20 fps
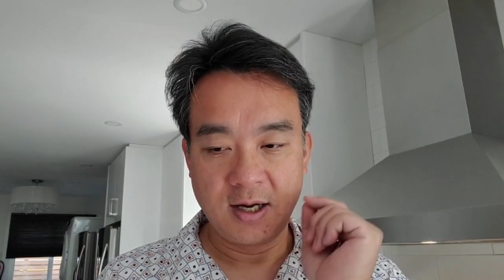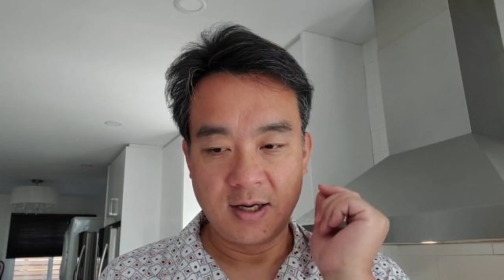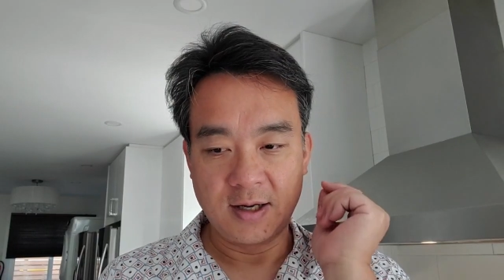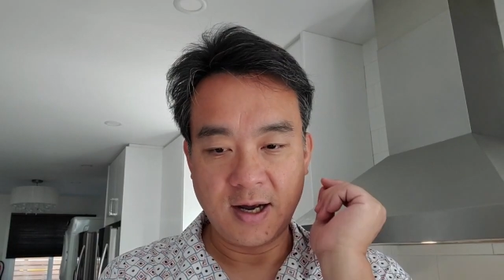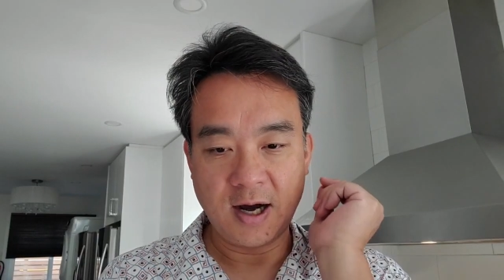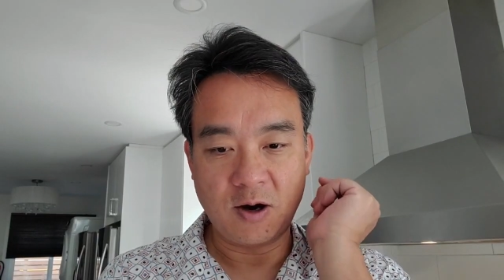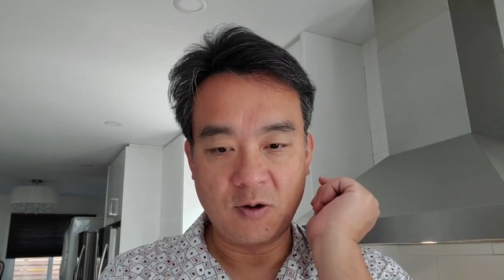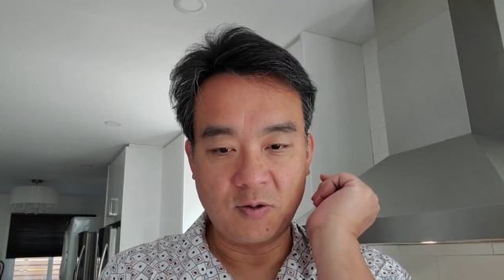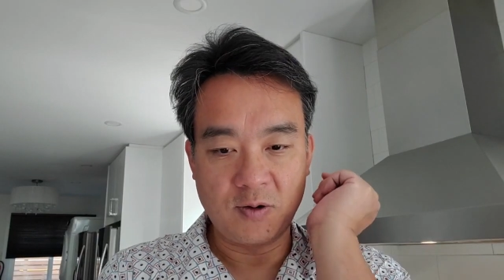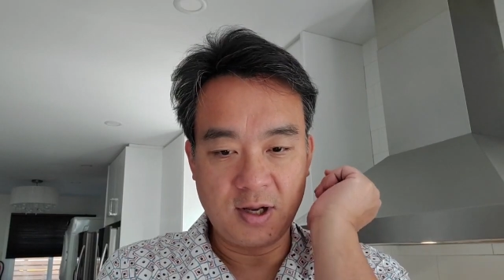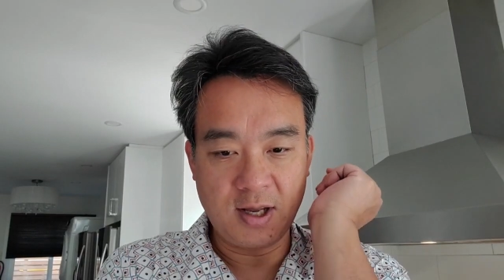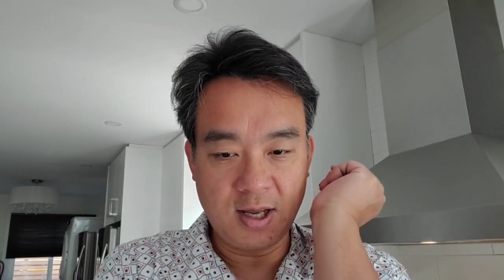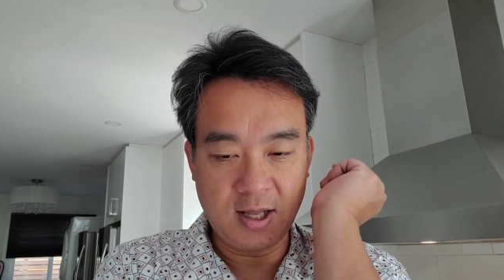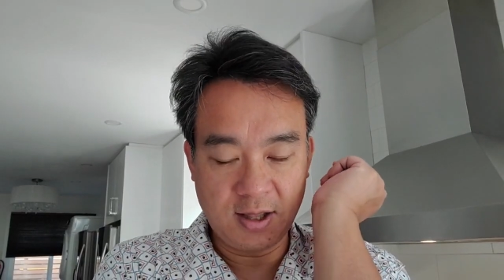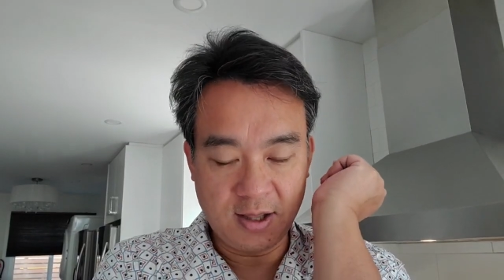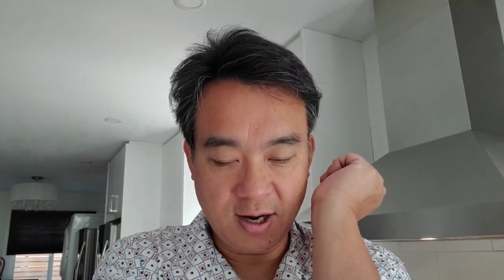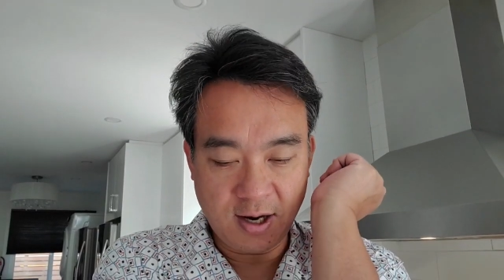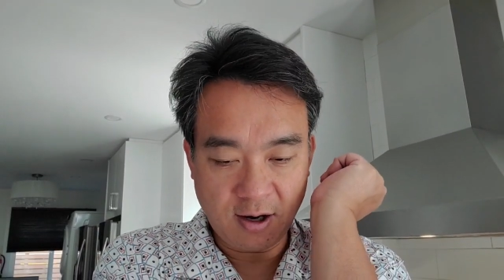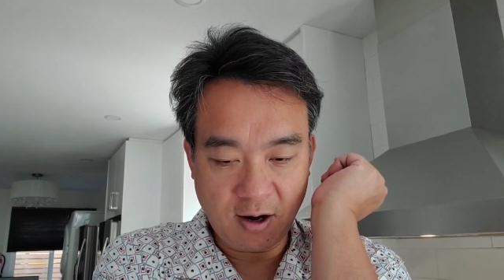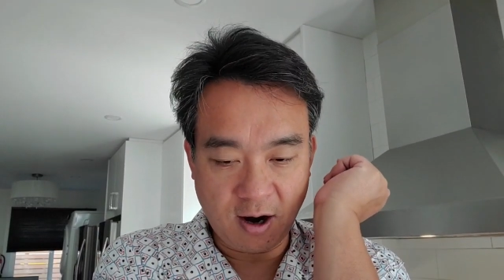Now,
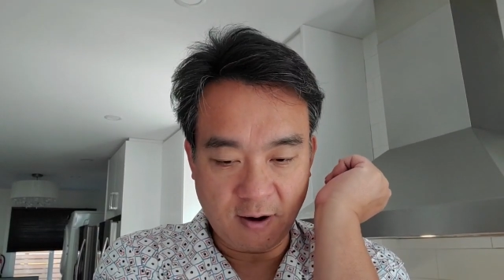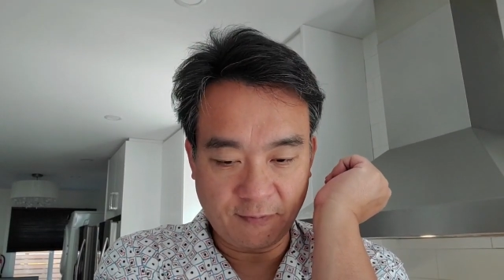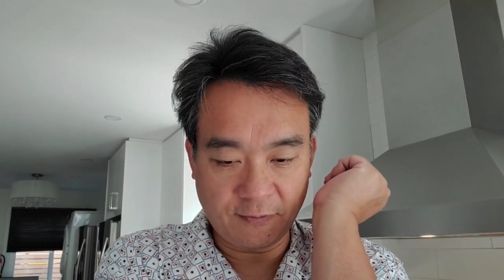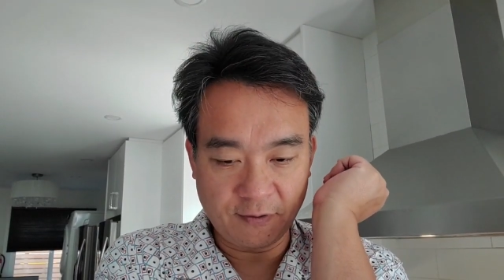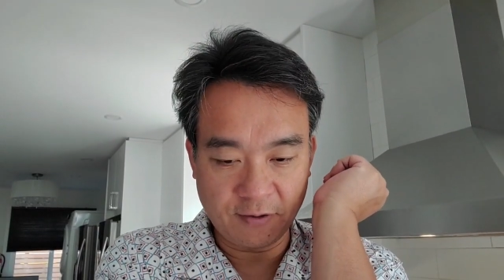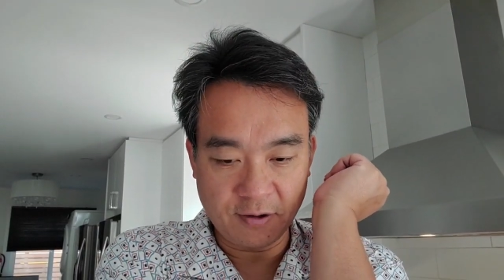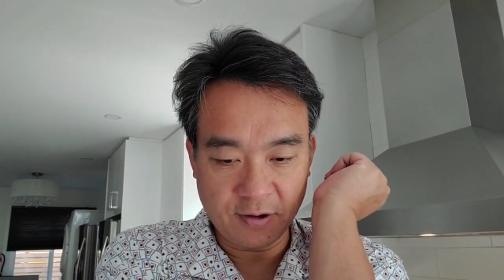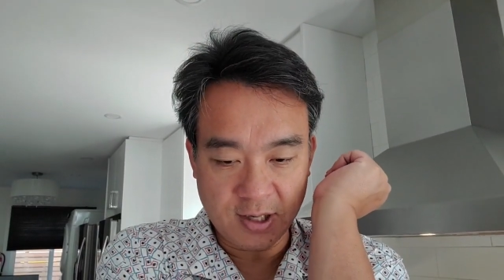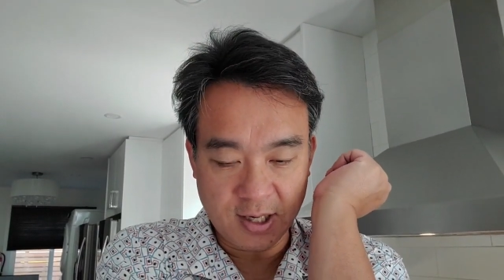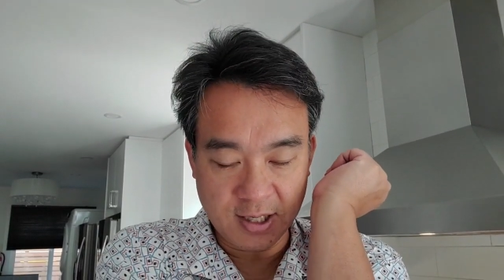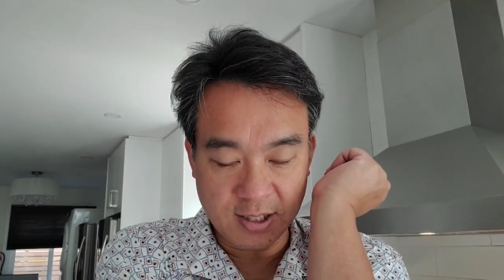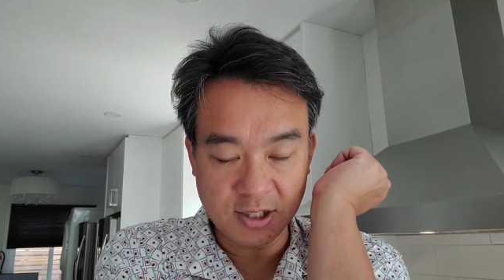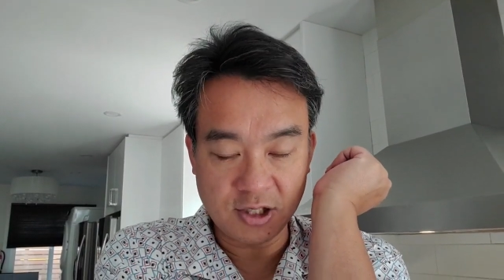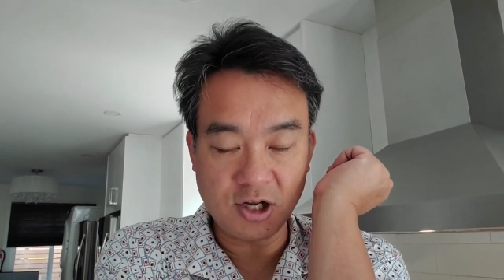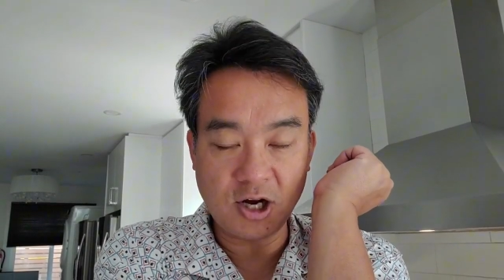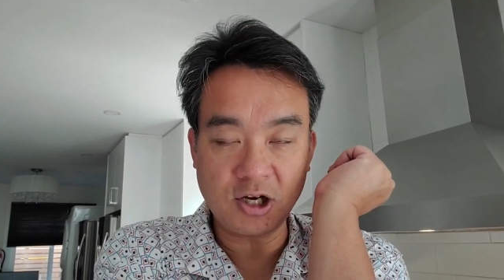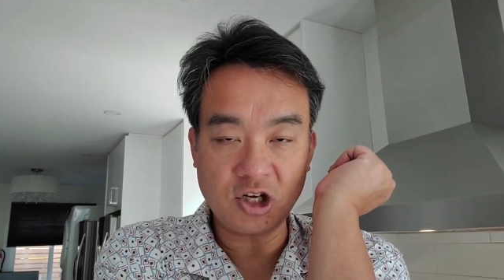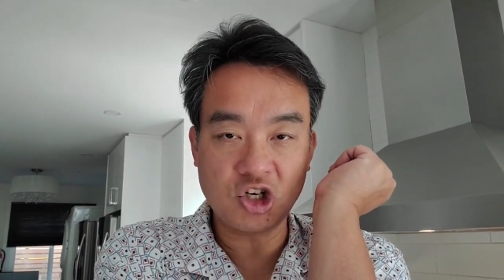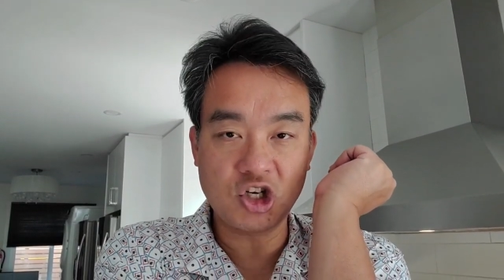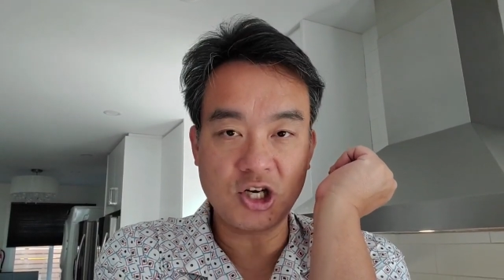in that offer, it's
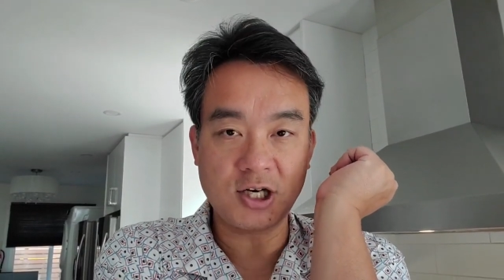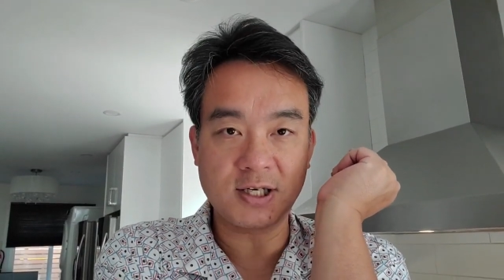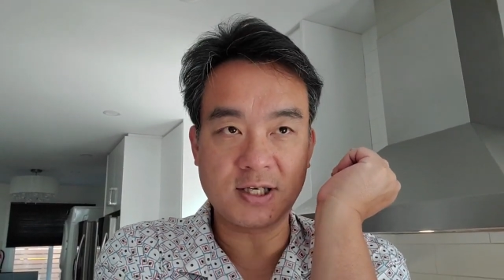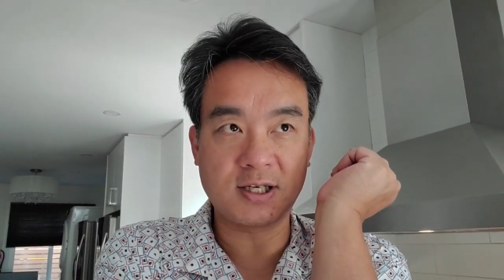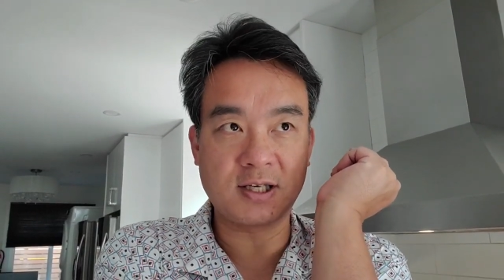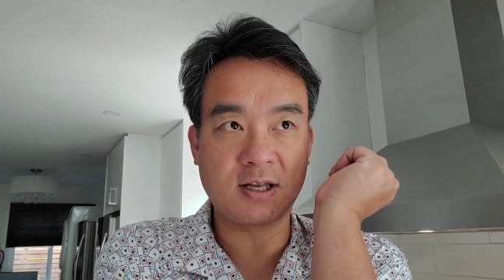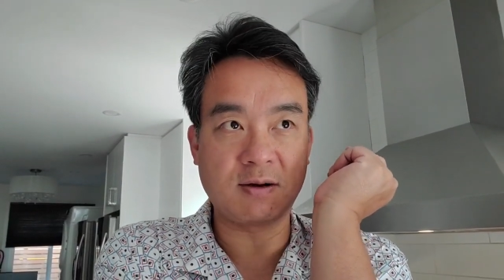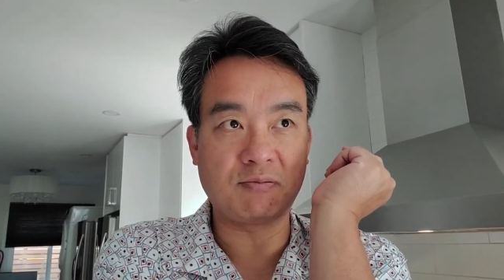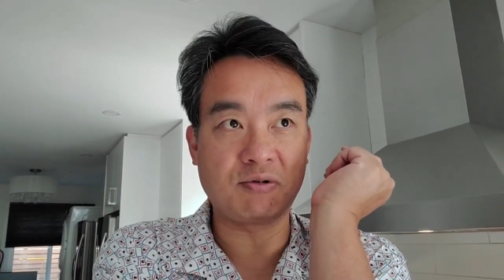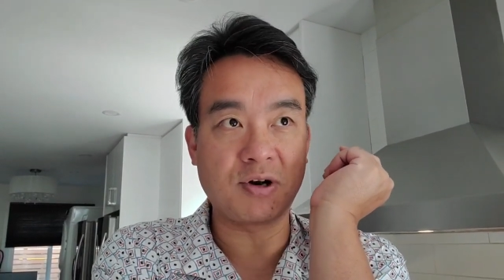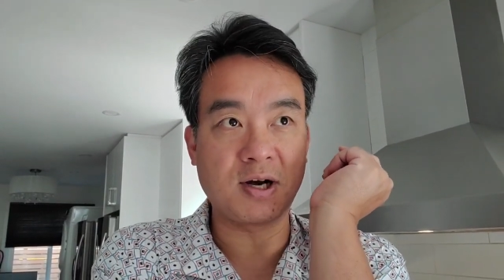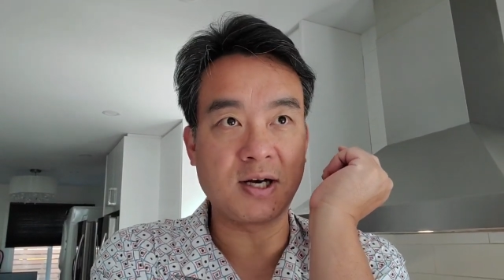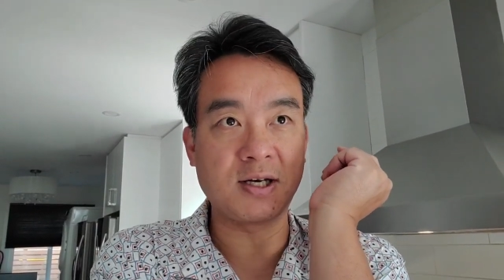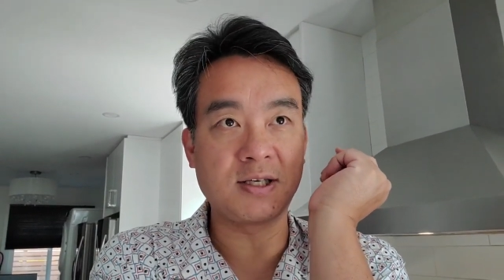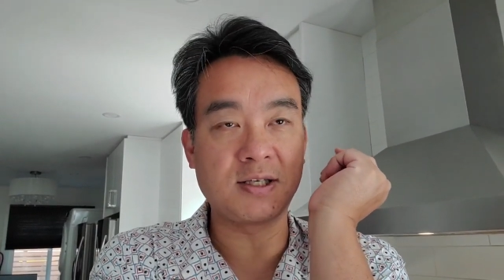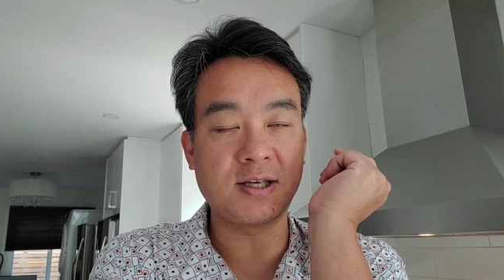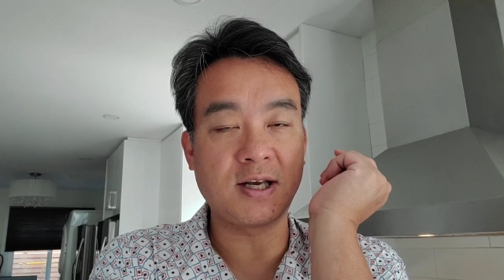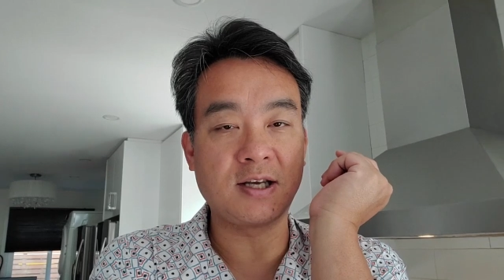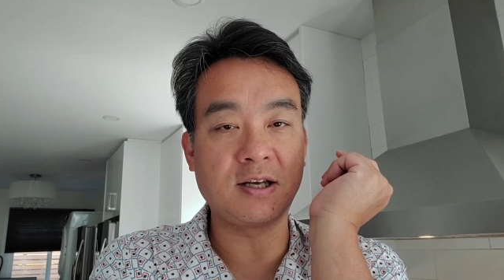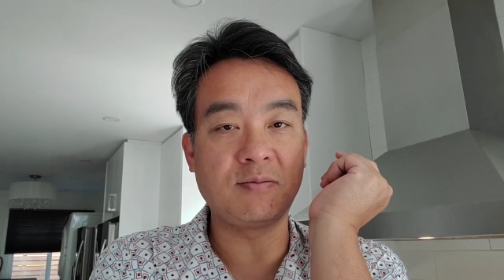not just the
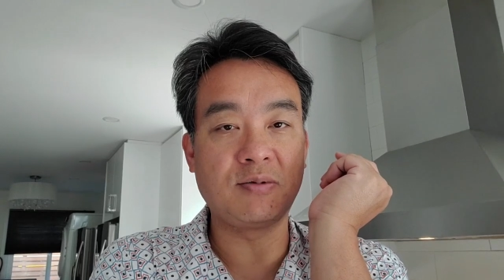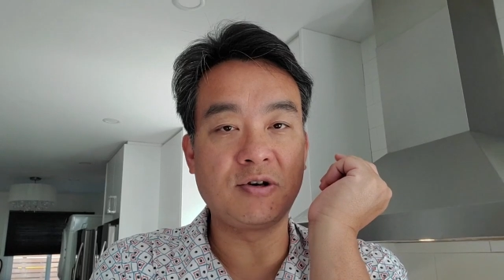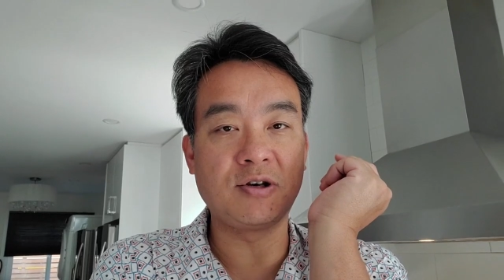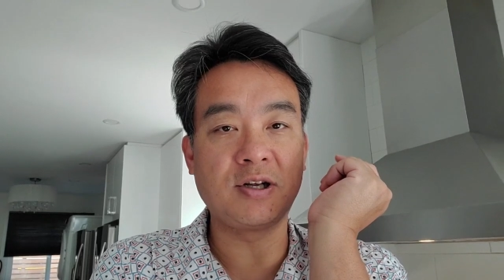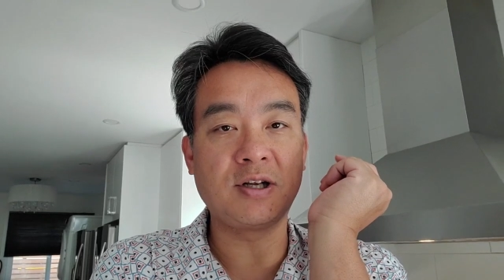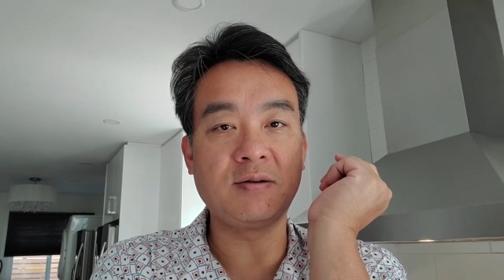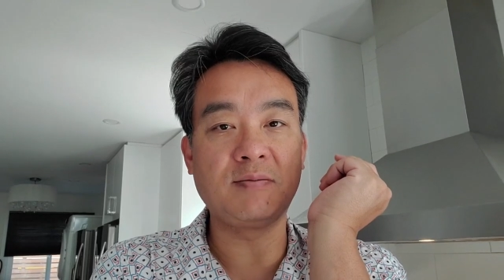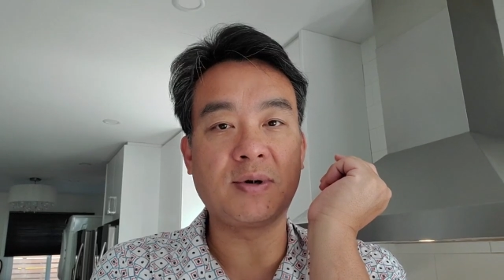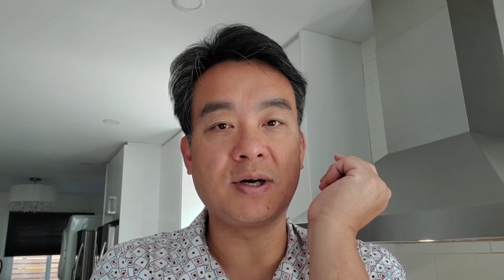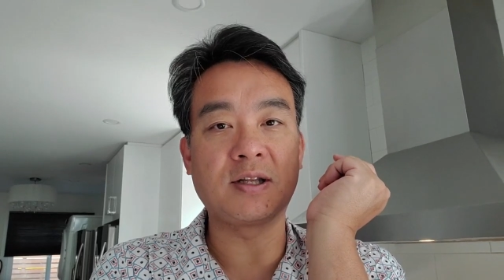price that you put in,